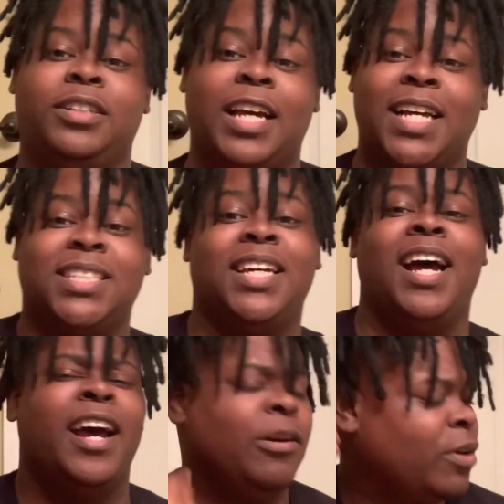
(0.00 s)
Like I said, I
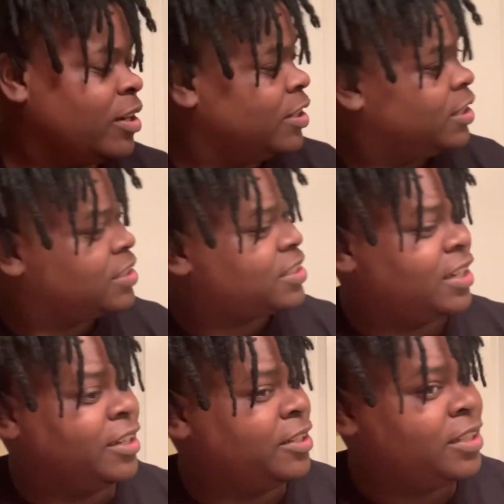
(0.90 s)
had one on the other
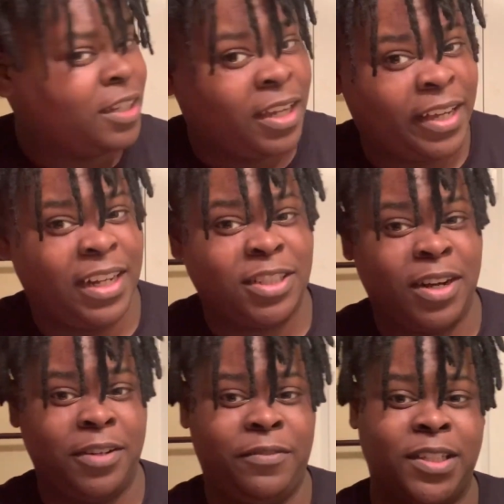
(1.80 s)
side and I tried
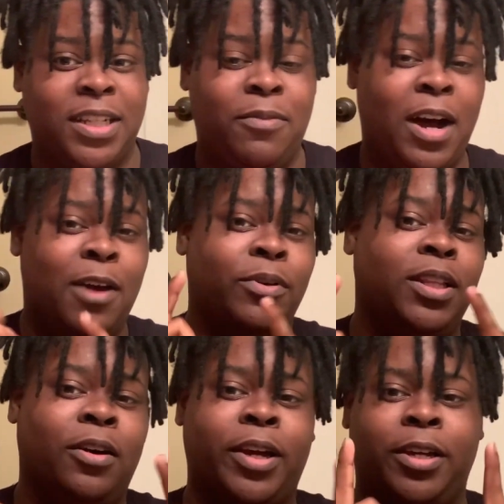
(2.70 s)
to fix that one. I really,
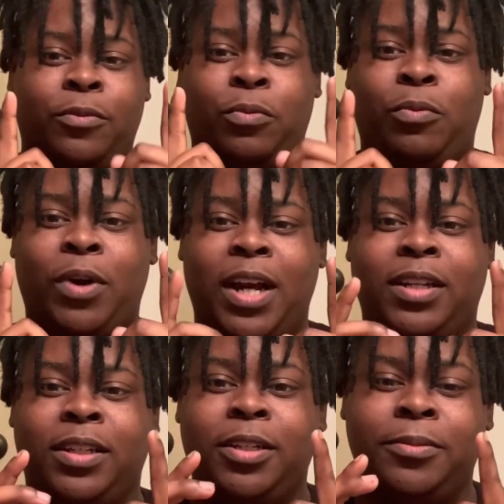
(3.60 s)
okay, what I
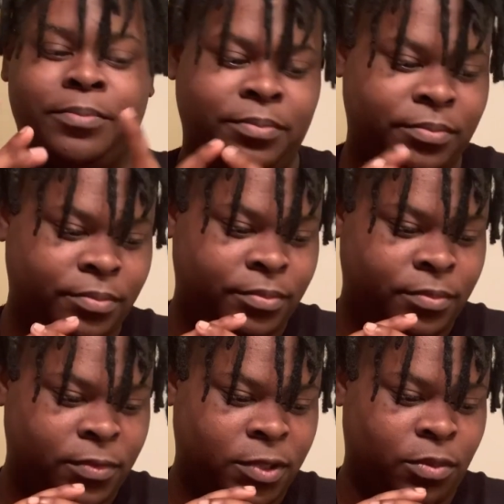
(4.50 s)
did
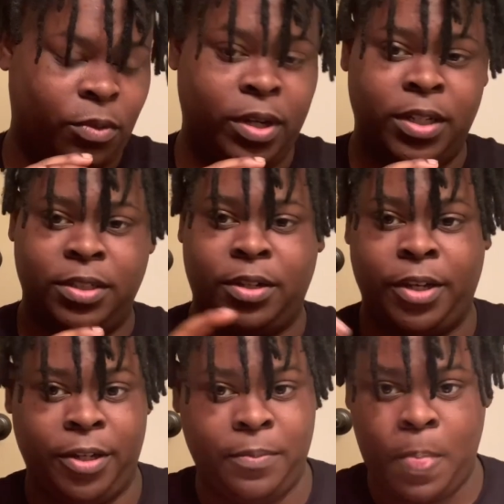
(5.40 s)
was,
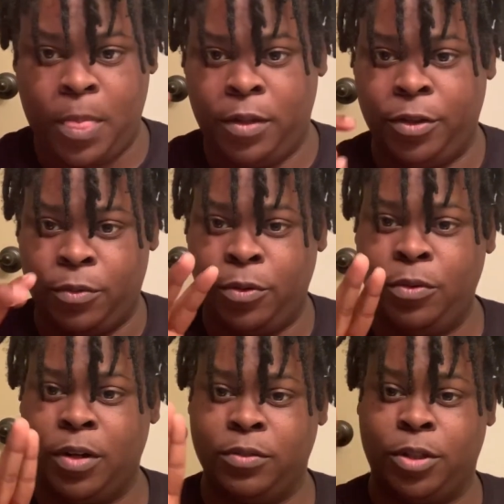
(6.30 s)
okay, the
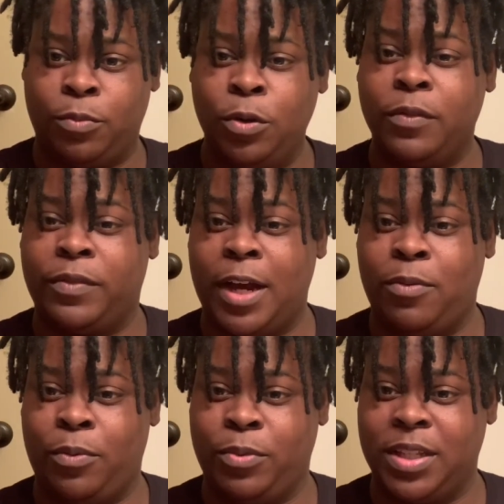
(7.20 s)
root of, the root of that
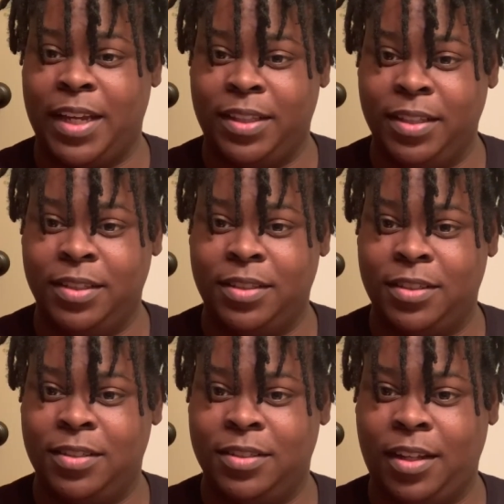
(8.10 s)
one was like this.
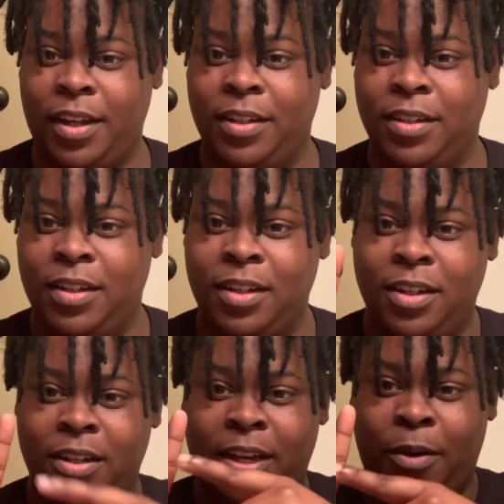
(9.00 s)
Like,
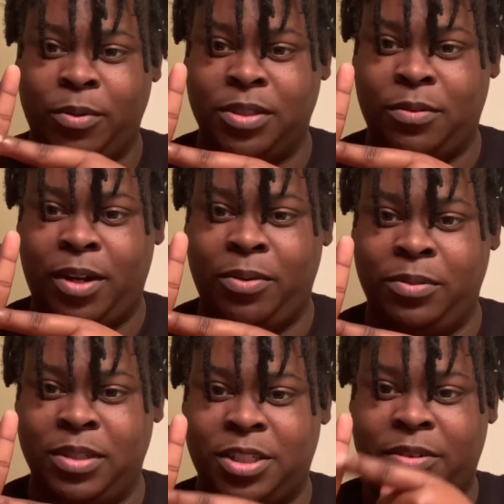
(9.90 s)
it was it
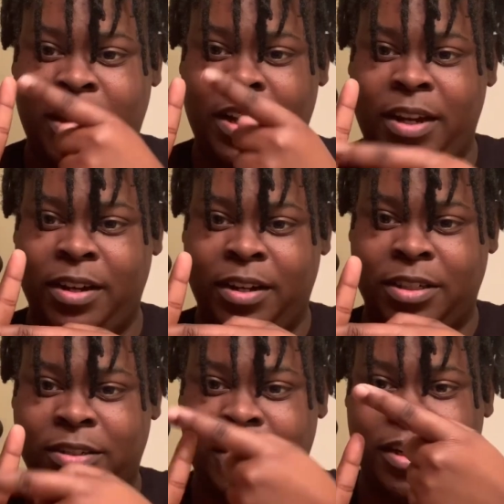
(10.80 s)
was a strand of hair and a
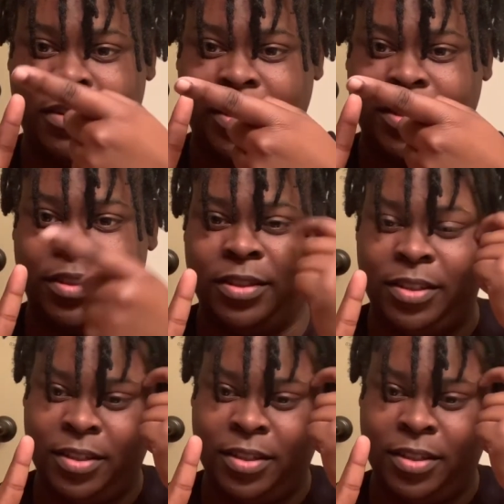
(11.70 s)
strand of hair right there.